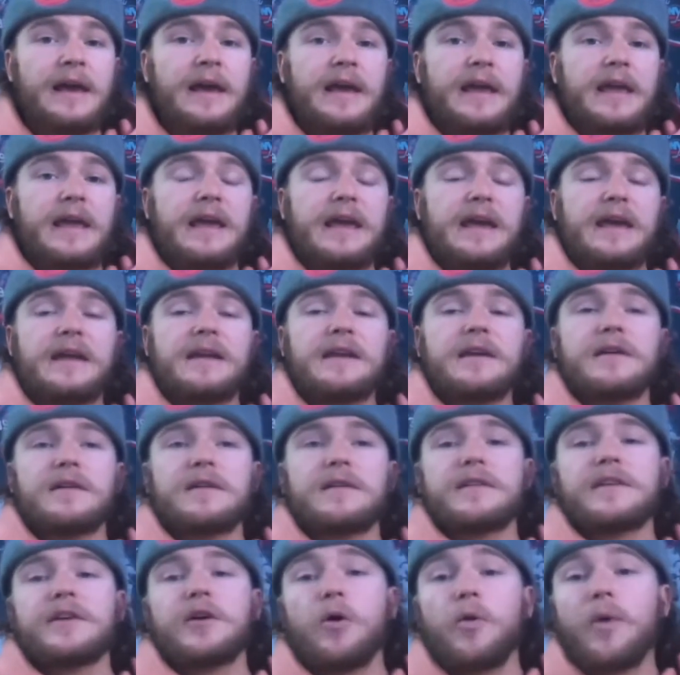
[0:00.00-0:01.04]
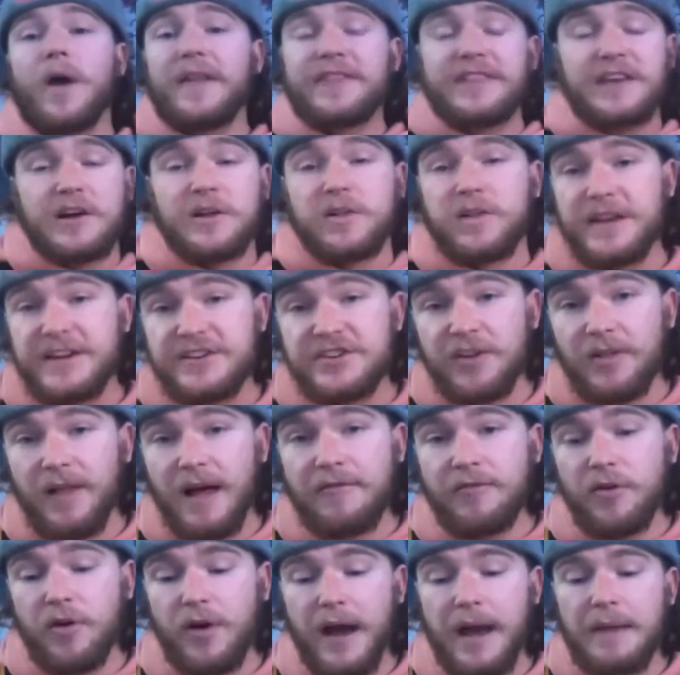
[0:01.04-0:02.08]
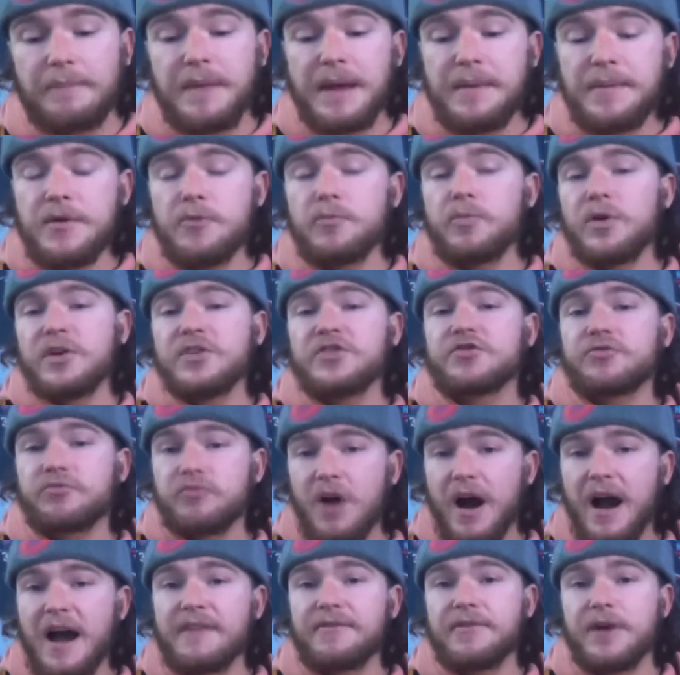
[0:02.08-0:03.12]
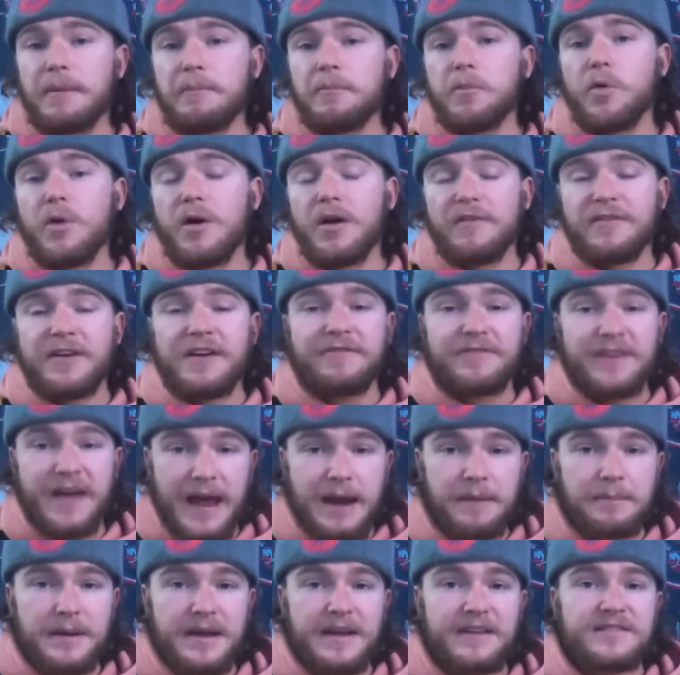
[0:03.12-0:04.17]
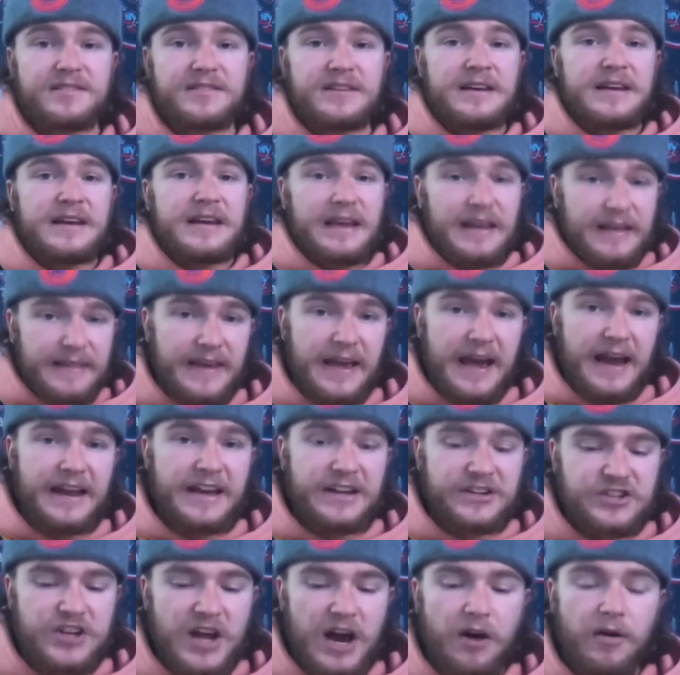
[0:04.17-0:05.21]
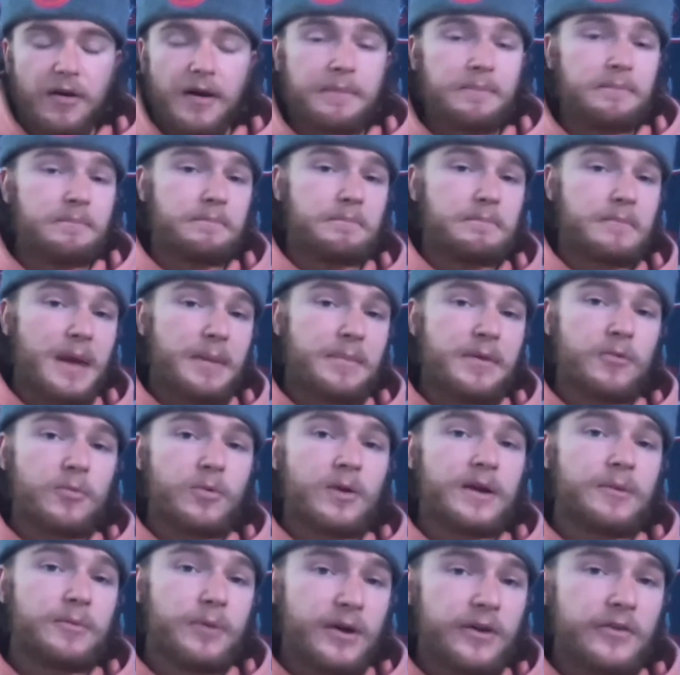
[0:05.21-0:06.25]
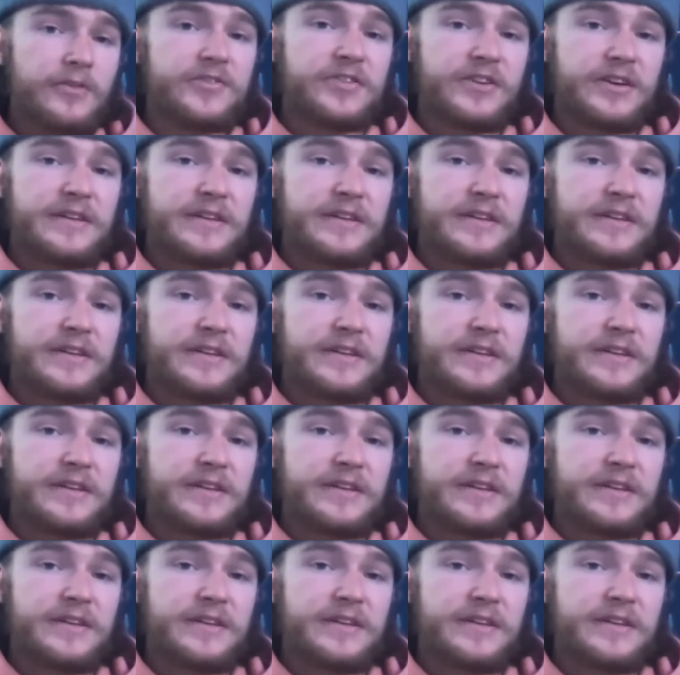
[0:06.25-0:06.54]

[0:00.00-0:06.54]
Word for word: in you know at the collegiate level, and maybe it would drive up more of a fan base in the NHL, and maybe we will see a